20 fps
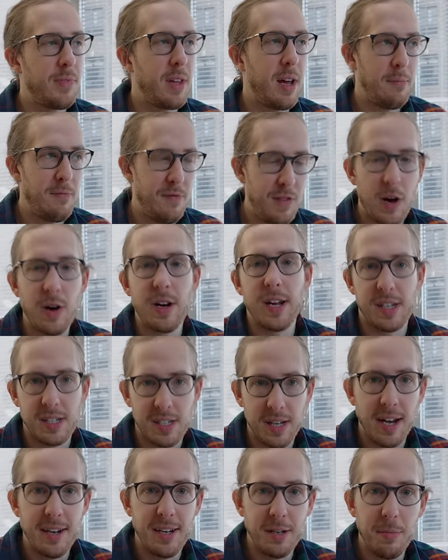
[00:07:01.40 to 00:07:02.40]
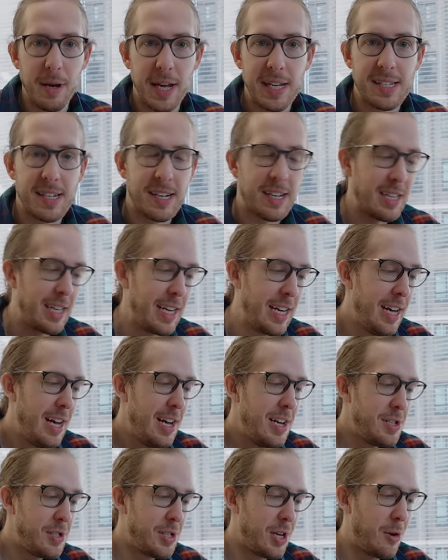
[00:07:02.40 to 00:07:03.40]
I'm very excited basically.
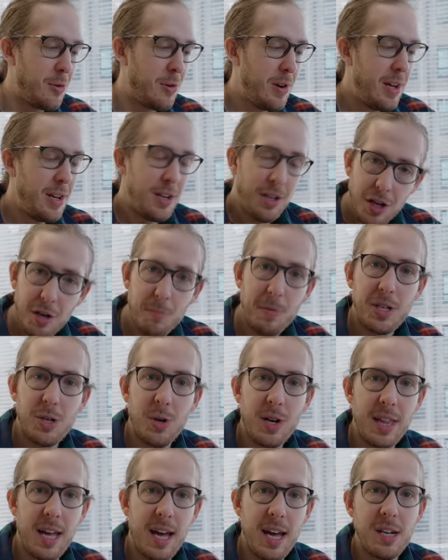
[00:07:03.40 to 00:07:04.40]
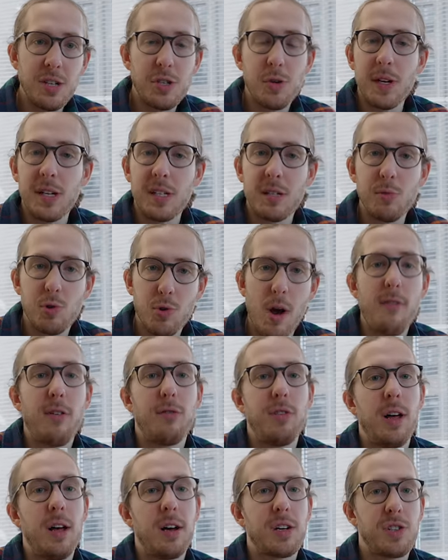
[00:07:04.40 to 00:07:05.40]
So gonna be doing that, doing some travel
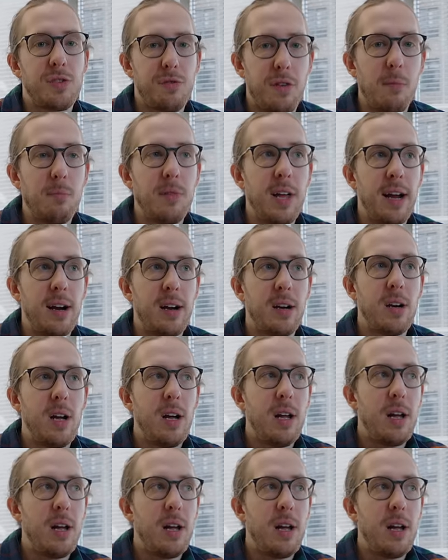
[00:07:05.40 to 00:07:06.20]
vlogs from there.